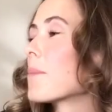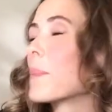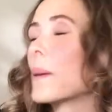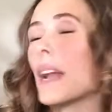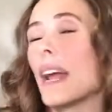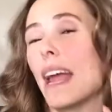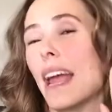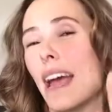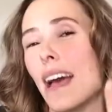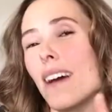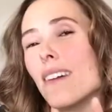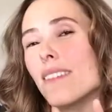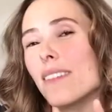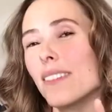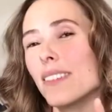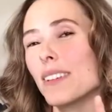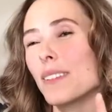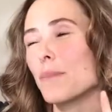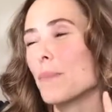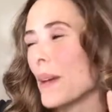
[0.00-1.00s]
But I have
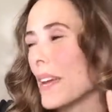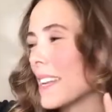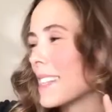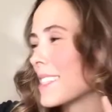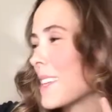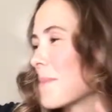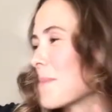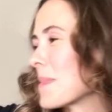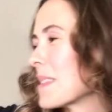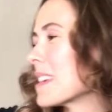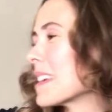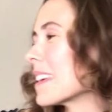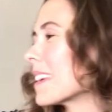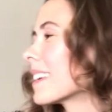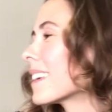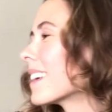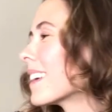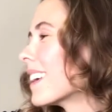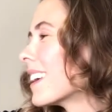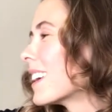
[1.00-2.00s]
made
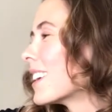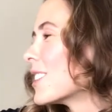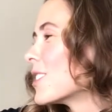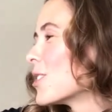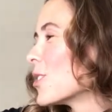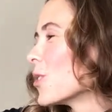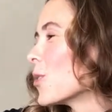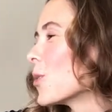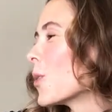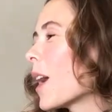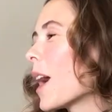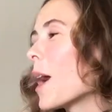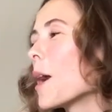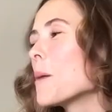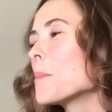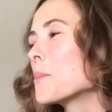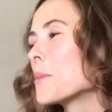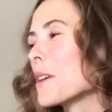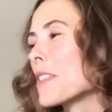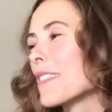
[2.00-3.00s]
something to
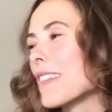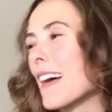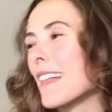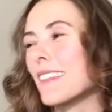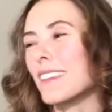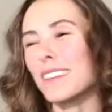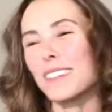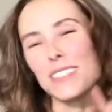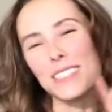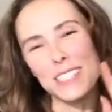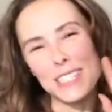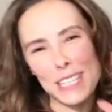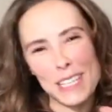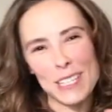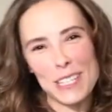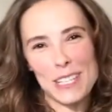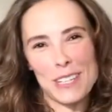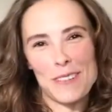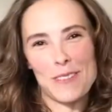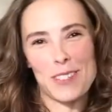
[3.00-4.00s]
help with that little
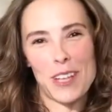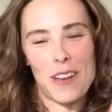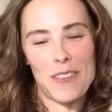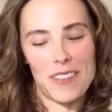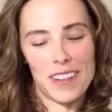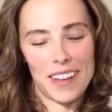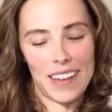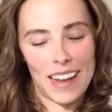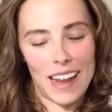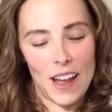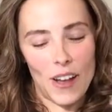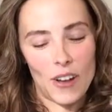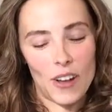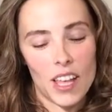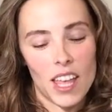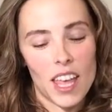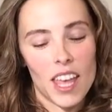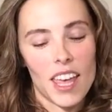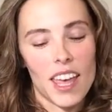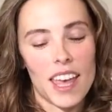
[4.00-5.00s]
season of toughing it out,
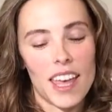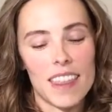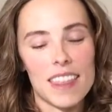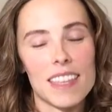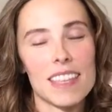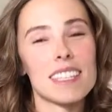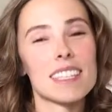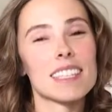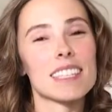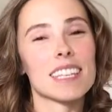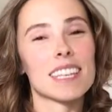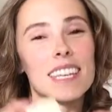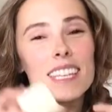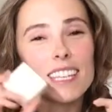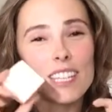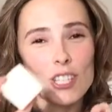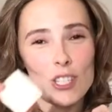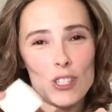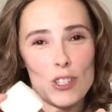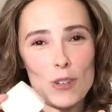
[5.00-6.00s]
and this is a
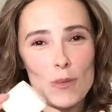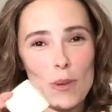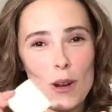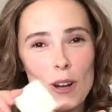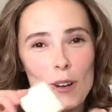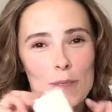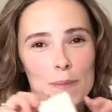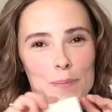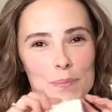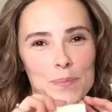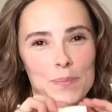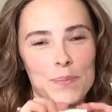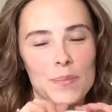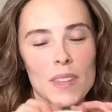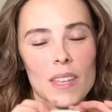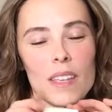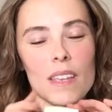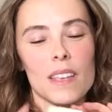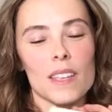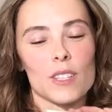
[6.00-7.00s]
conditioner bar.
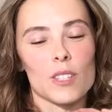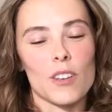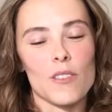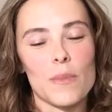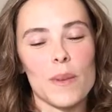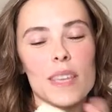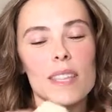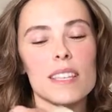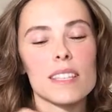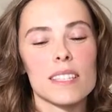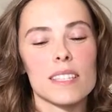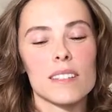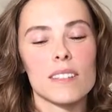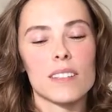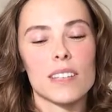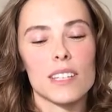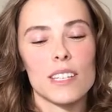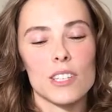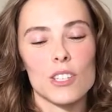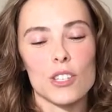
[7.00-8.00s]
So I've made this little
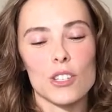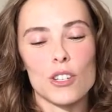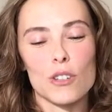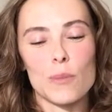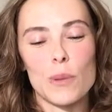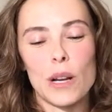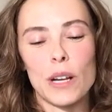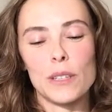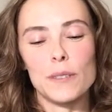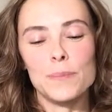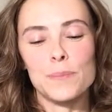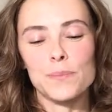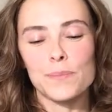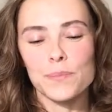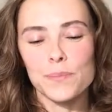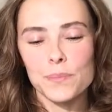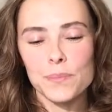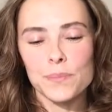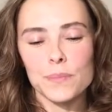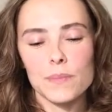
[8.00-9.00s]
conditioner bar,
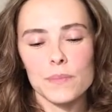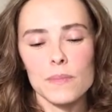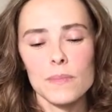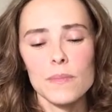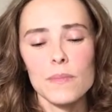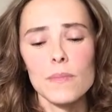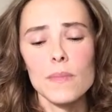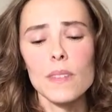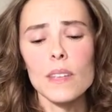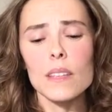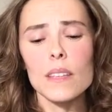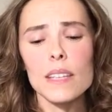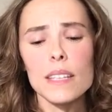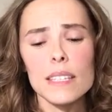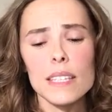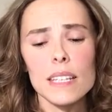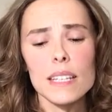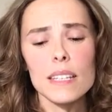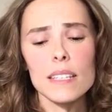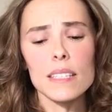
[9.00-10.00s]

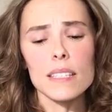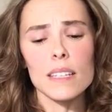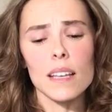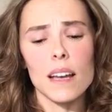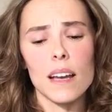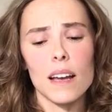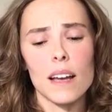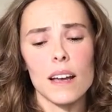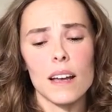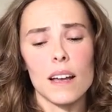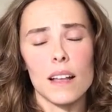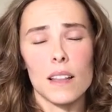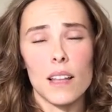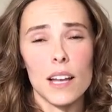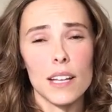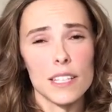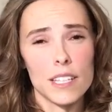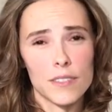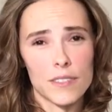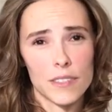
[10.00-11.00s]
This is a
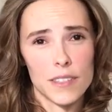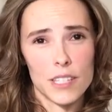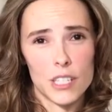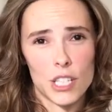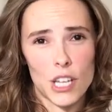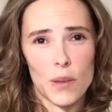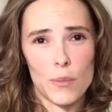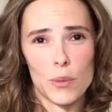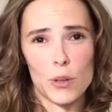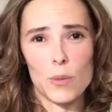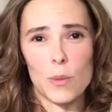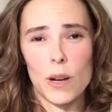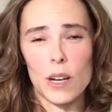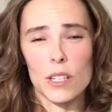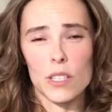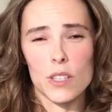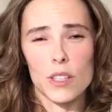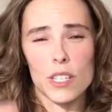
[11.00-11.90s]
lot different than Shampoo Bars.